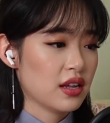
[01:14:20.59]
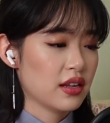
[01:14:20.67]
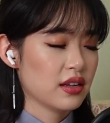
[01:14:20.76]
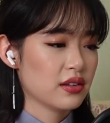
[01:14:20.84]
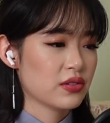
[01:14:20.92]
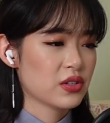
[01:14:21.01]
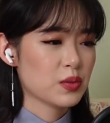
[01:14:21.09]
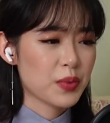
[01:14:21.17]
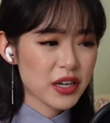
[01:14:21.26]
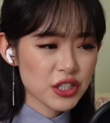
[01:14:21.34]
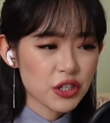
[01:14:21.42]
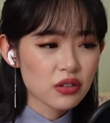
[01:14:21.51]
and
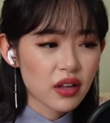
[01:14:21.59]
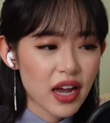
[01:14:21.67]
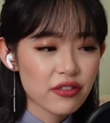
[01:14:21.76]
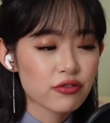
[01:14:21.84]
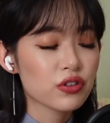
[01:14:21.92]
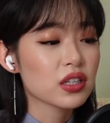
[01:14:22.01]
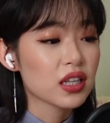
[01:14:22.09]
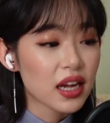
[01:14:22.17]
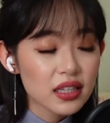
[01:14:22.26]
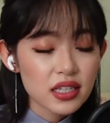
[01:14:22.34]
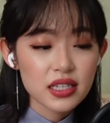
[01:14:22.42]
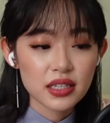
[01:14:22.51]
spend your life
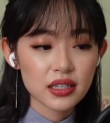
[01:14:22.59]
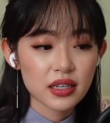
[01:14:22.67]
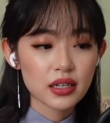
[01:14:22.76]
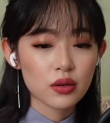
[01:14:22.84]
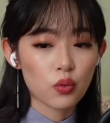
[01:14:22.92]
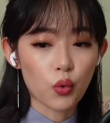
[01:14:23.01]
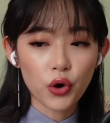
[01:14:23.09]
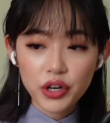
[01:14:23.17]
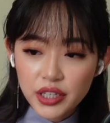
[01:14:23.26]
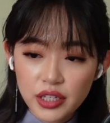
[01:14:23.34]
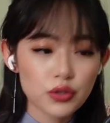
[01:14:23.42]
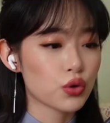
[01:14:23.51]
relentlessly
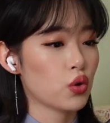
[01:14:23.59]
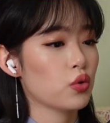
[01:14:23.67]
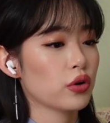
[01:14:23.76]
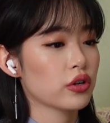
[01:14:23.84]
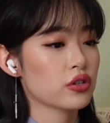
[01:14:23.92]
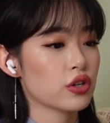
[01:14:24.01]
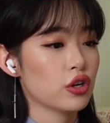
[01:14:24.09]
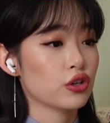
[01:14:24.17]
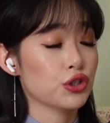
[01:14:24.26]
working towards